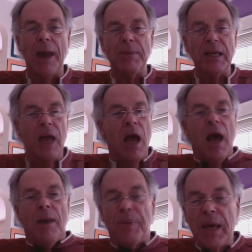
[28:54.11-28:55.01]
I mean,
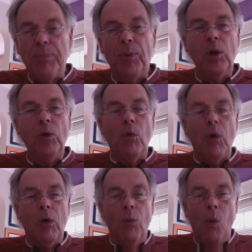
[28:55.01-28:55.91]
people
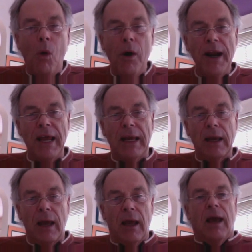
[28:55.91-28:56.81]
were
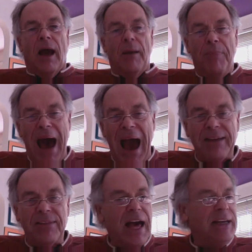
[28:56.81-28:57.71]
warning back
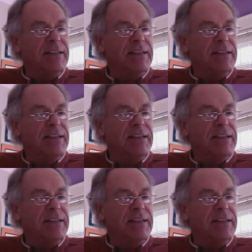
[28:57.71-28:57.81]
then.